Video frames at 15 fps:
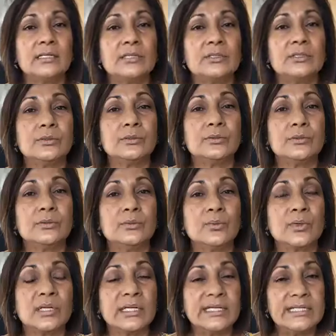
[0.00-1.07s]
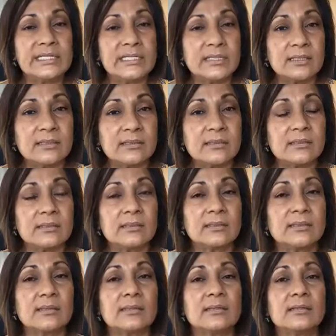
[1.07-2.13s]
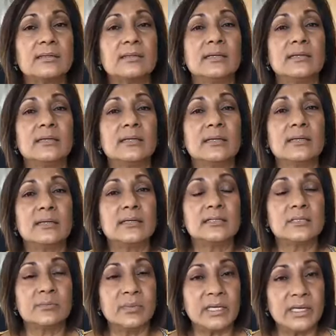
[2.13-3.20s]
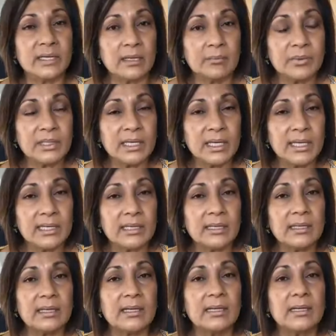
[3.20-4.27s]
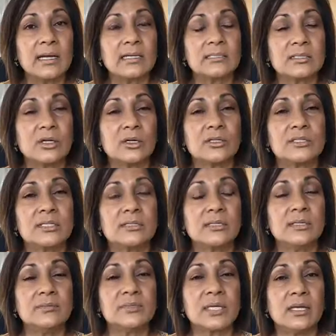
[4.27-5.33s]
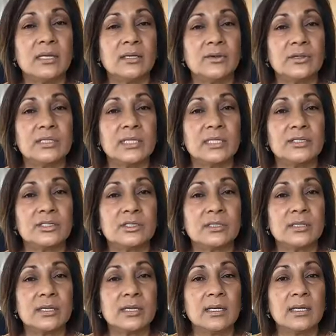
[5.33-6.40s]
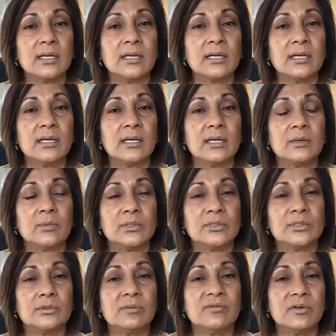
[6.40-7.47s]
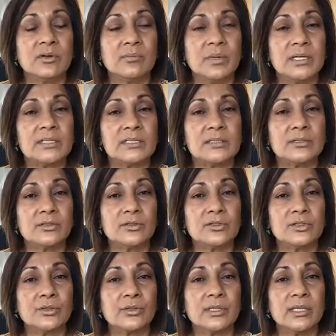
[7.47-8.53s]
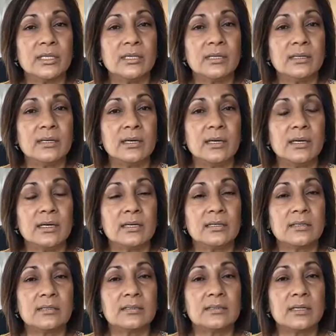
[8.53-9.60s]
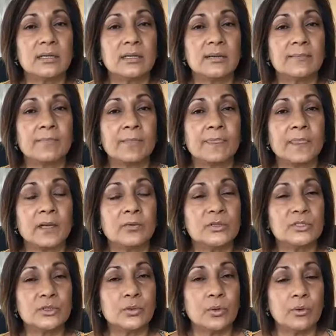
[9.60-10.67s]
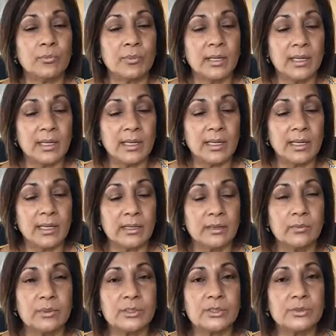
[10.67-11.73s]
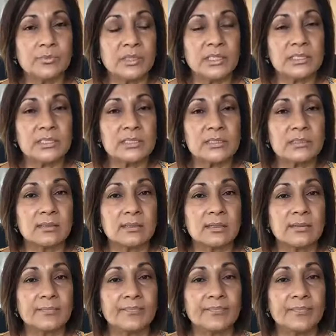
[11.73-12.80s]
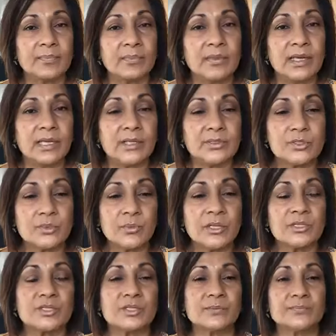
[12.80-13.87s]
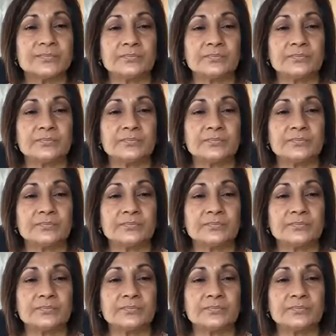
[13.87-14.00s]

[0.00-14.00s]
to release it, to pick it up again, as long as it keeps getting your attention. I wish you the very best in your journey, and I wish you hope, and I wish you peace. Thank you so much.